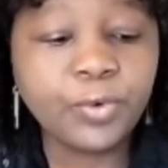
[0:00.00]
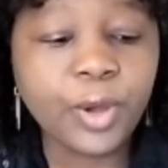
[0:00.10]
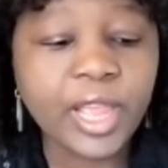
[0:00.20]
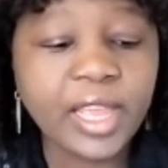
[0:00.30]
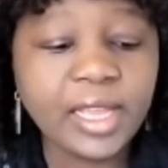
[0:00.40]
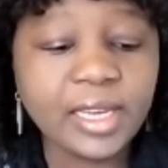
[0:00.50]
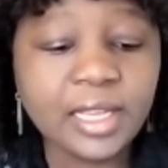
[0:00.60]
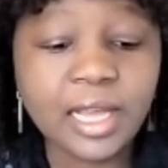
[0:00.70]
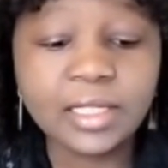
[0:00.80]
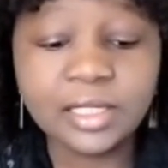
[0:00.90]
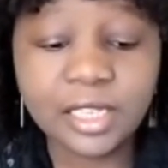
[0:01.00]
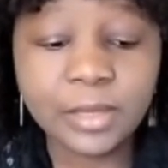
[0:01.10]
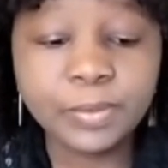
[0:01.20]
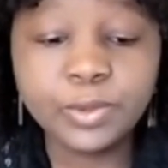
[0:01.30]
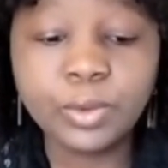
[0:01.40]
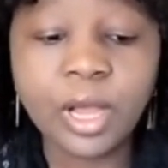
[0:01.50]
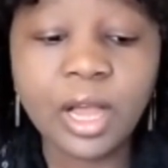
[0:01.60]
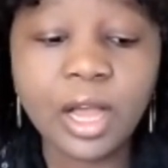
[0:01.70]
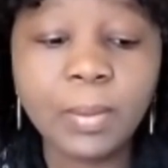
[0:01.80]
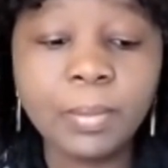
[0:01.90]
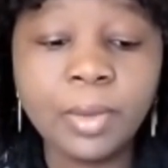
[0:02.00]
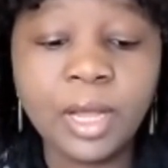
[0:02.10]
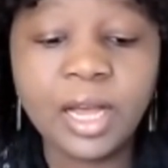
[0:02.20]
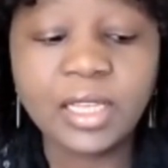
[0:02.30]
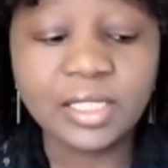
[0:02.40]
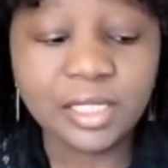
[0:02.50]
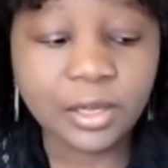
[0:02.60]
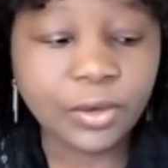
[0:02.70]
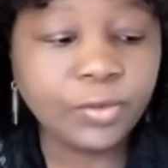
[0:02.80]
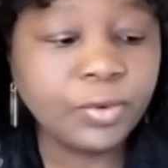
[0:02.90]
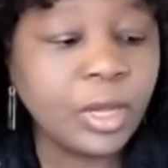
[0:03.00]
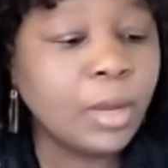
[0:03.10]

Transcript: for any attempt to harm herself